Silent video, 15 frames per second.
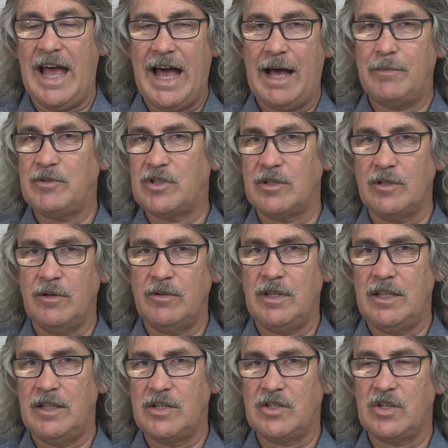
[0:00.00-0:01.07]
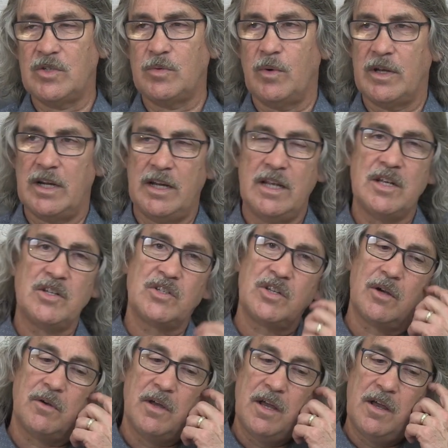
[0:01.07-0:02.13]
absolutely this is what it is.
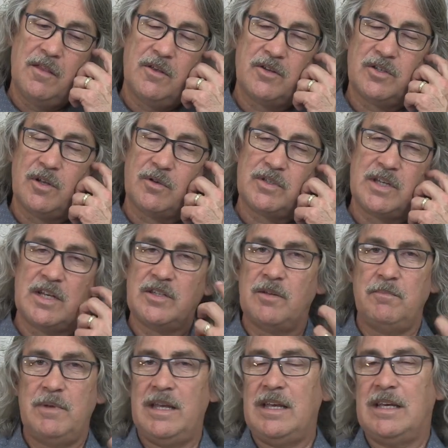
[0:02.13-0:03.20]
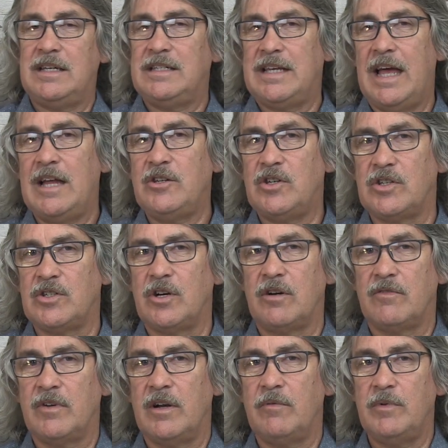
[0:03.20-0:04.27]
So there's no sense in being contentious
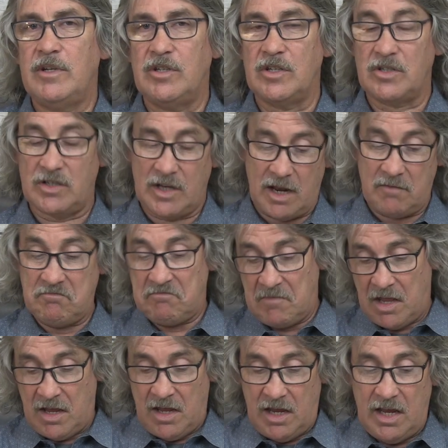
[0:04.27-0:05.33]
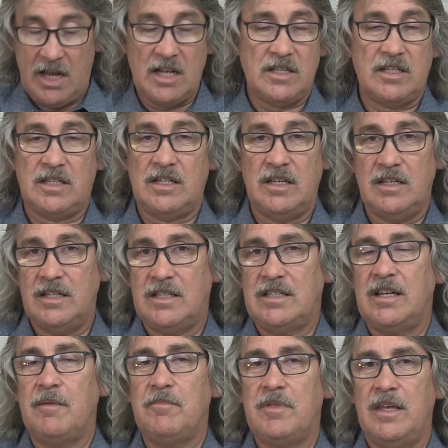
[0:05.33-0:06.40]
over it. We just say it's
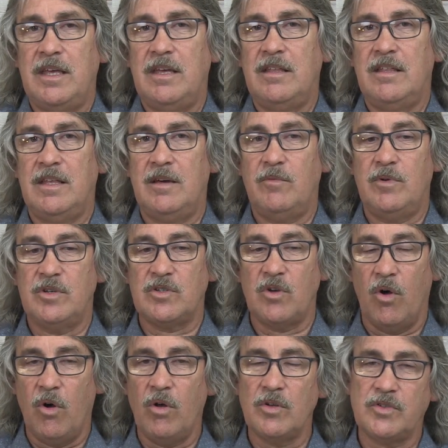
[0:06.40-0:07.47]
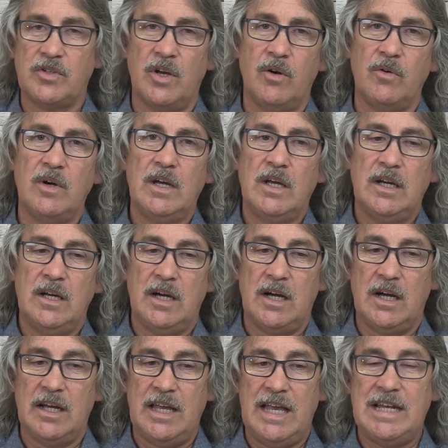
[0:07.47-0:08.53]
something that was also
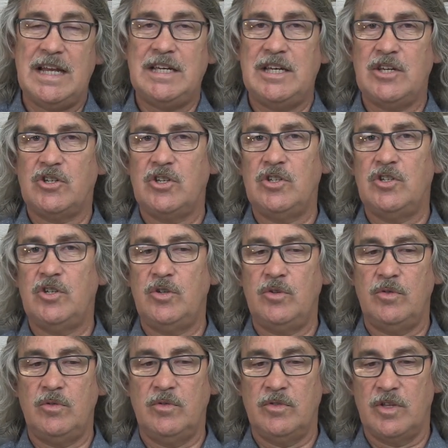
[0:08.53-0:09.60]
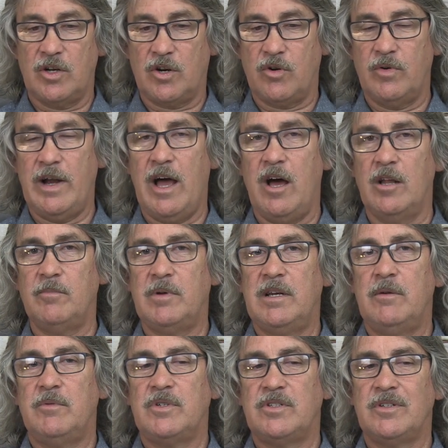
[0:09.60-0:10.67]
in addition to the crown, but
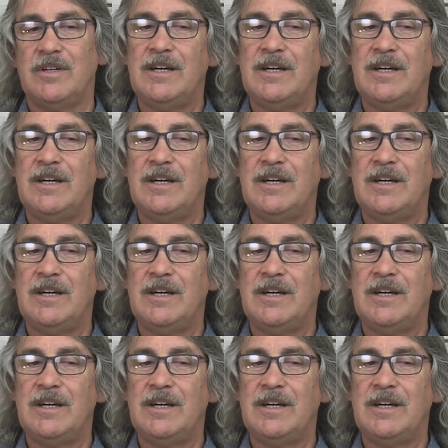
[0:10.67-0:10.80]
it was